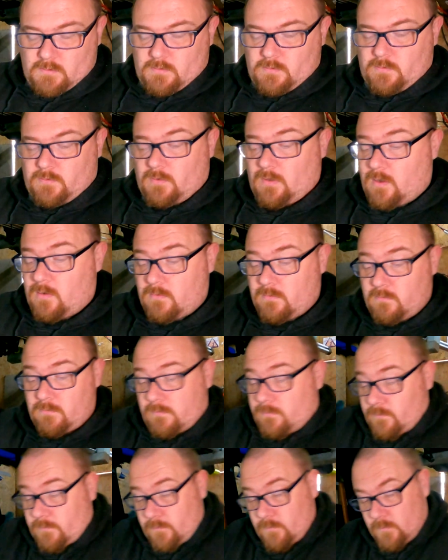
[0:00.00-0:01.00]
So,
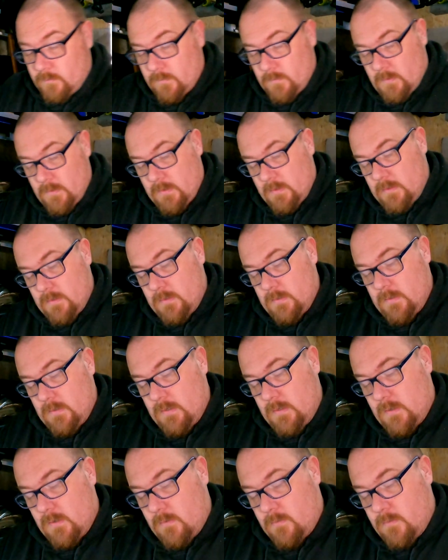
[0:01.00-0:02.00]

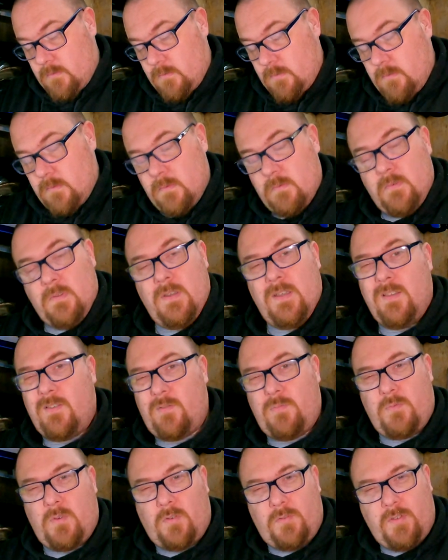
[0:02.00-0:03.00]
you know, it's
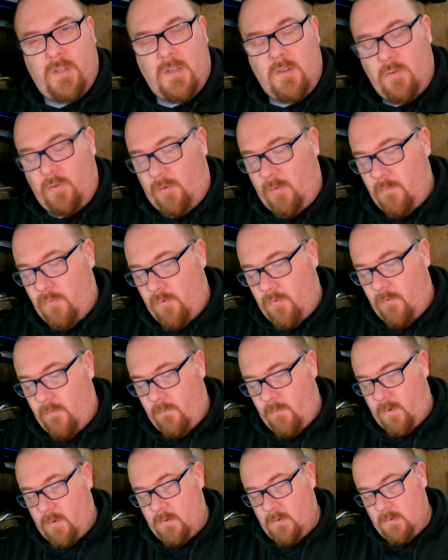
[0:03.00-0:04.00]
continuous
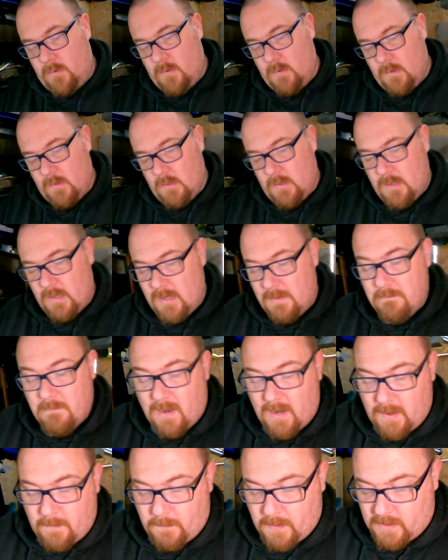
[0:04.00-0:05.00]
improvement, in
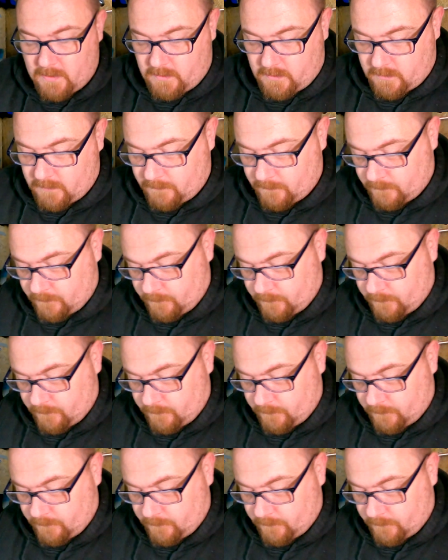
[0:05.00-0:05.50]
my opinion.